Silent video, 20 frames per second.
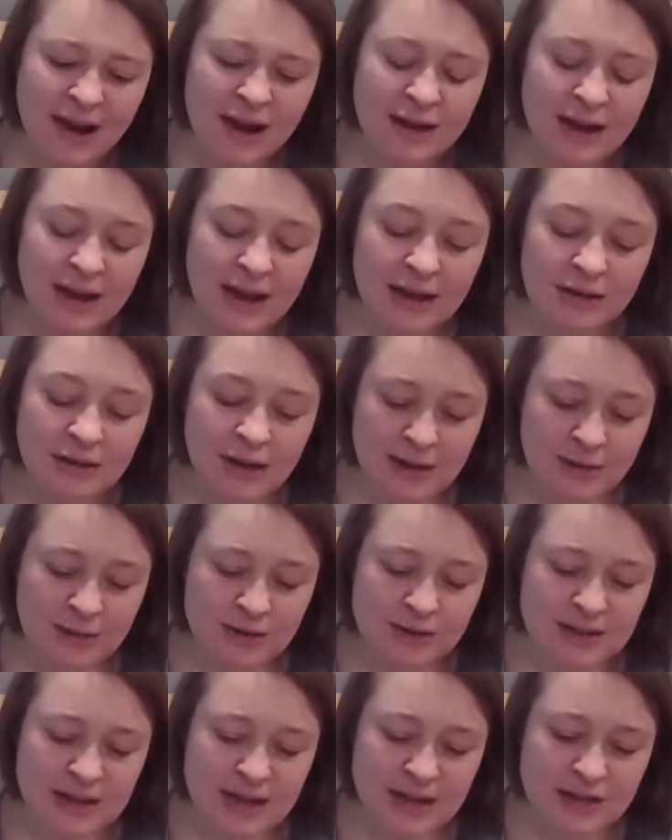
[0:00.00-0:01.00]
Again, like
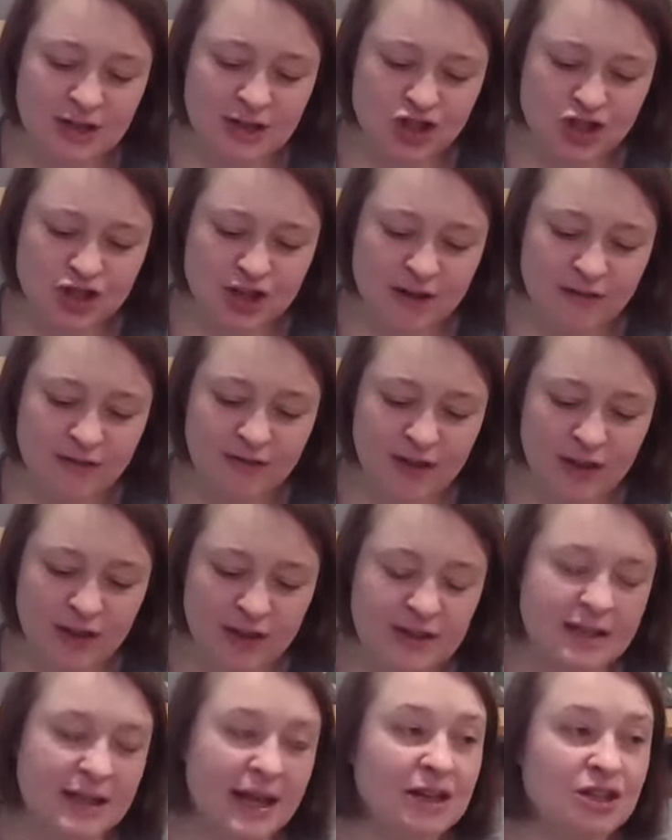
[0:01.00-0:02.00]
you said, she
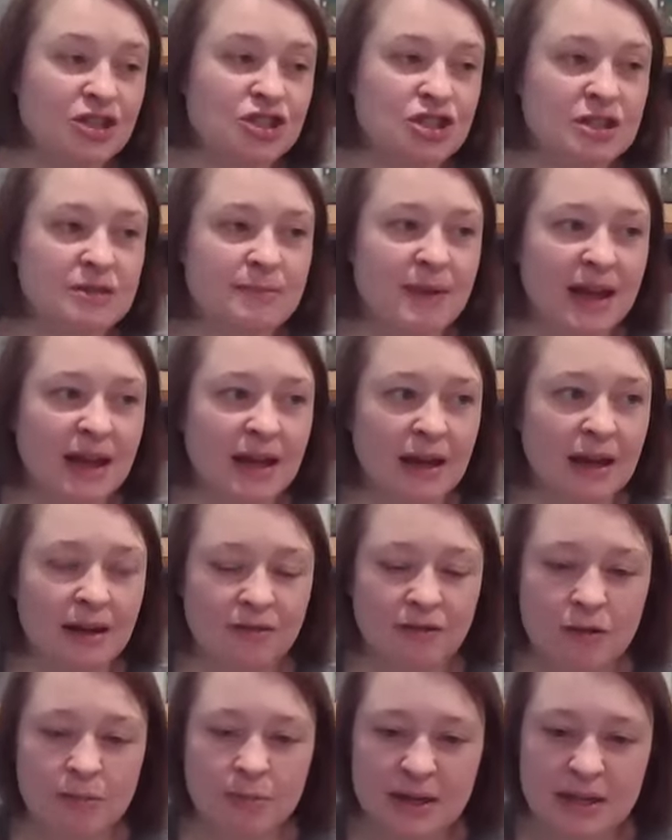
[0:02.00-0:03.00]
feels like she's making
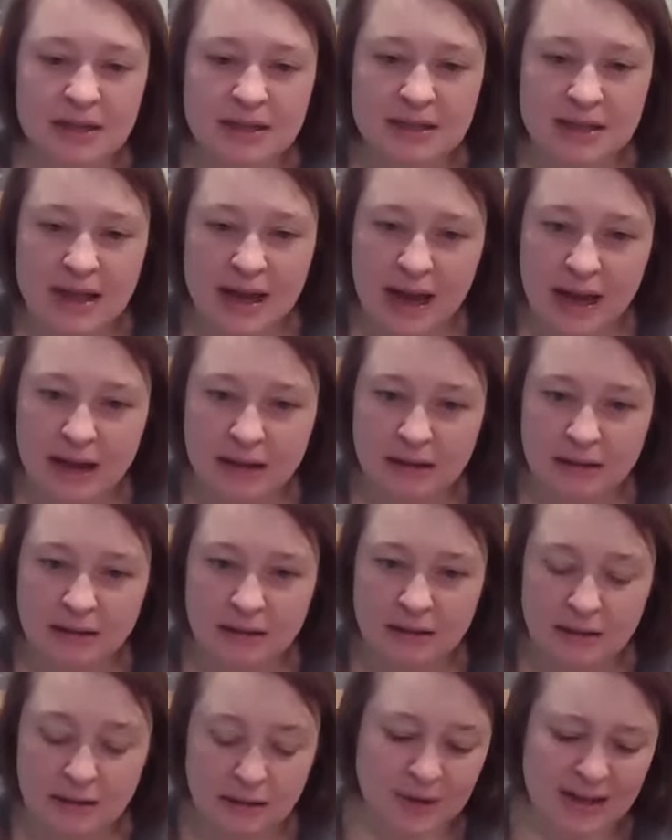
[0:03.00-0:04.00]
everybody sad,
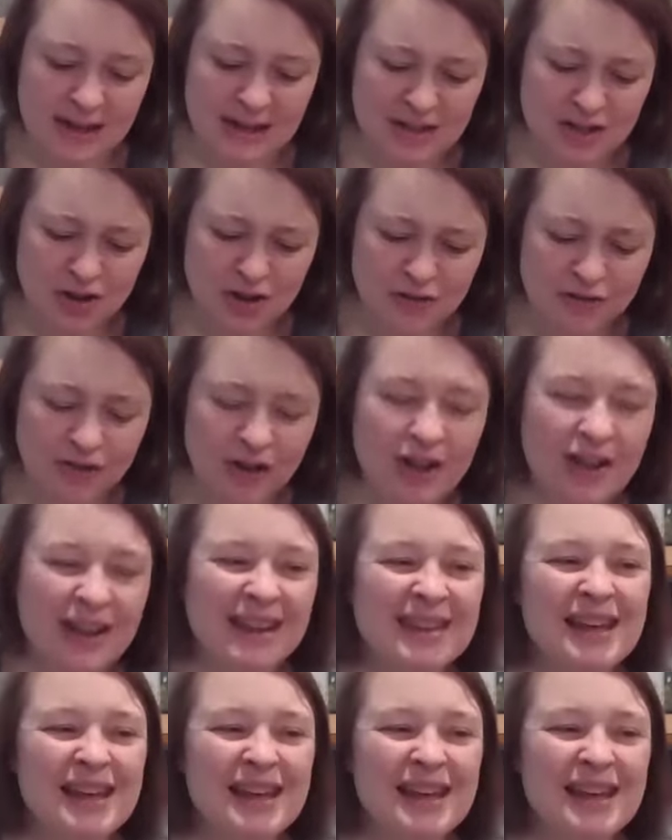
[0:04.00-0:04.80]
and it's her fault.